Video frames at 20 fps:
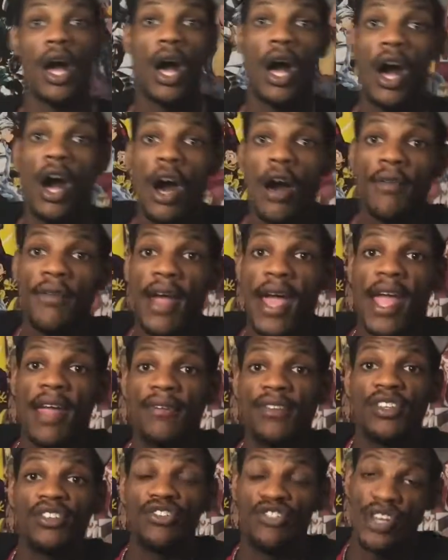of a
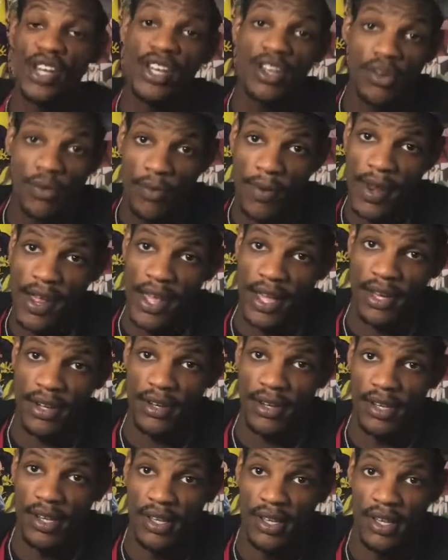Vegeta rant
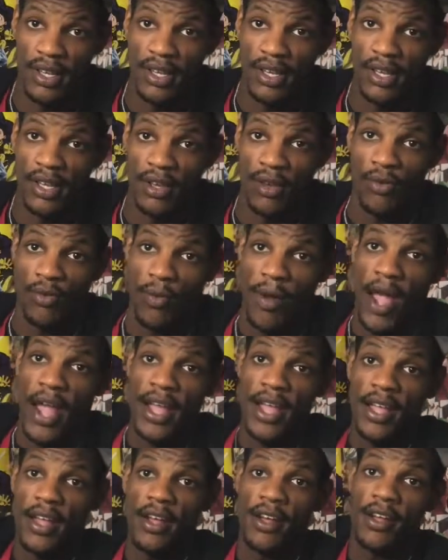
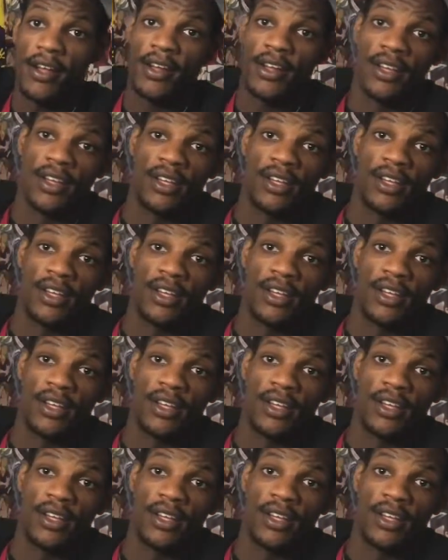right here.